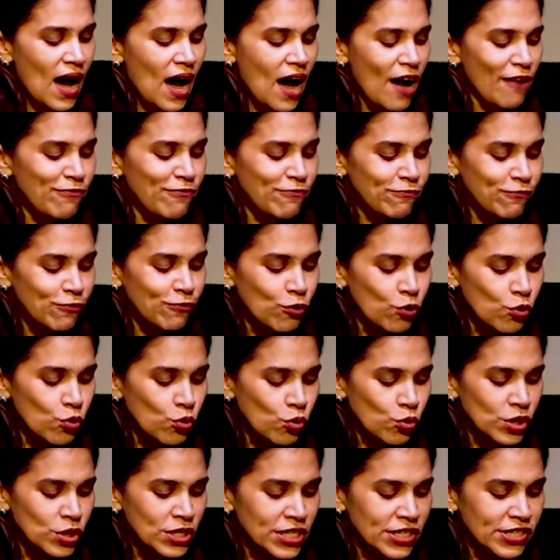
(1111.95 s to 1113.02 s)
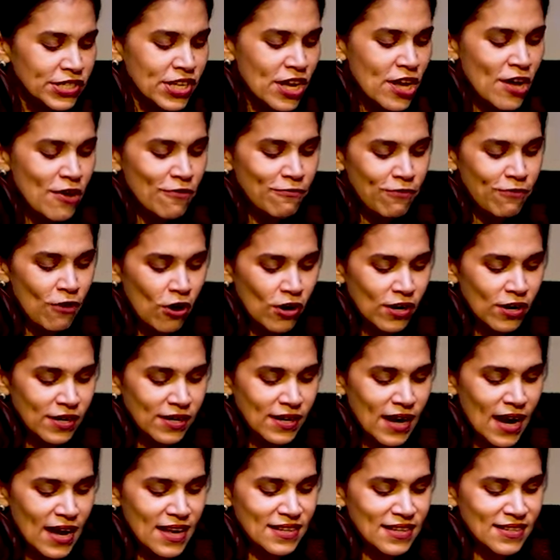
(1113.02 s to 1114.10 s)
are fools for
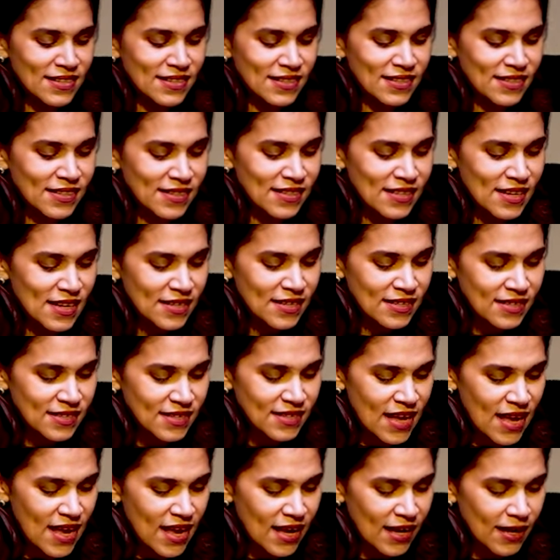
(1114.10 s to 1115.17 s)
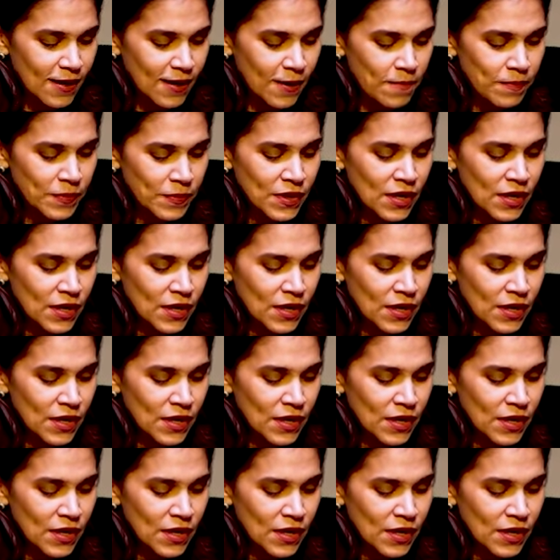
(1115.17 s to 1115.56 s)
Christ's sake,